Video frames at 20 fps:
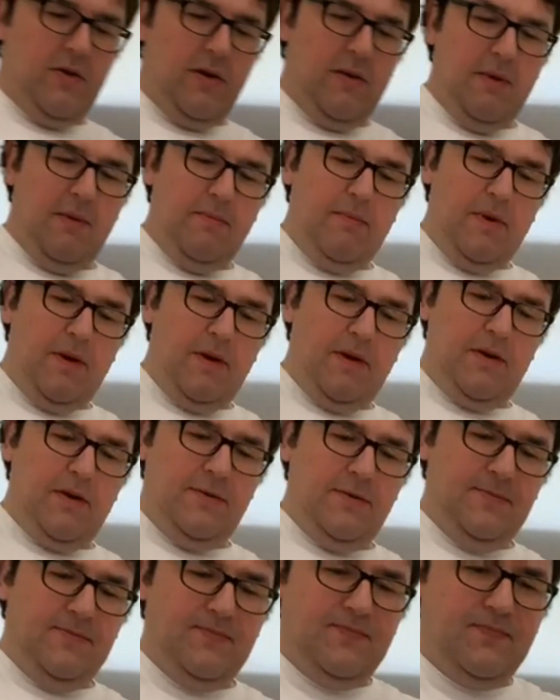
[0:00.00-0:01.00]
Butter.
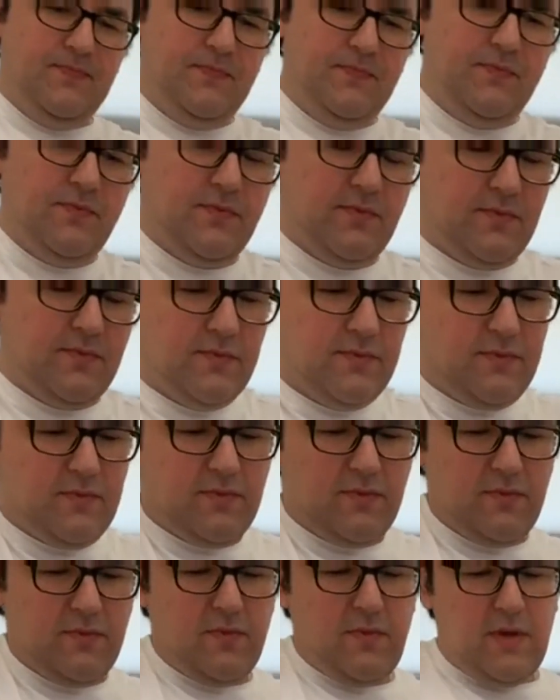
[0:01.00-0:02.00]

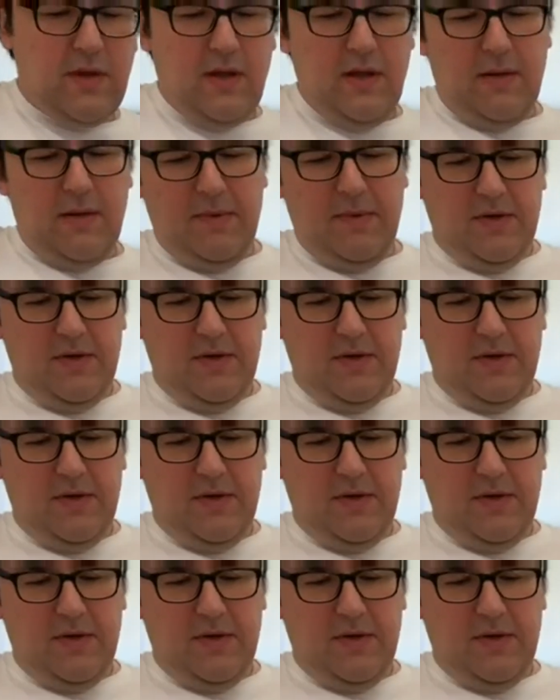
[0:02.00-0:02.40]
Let me just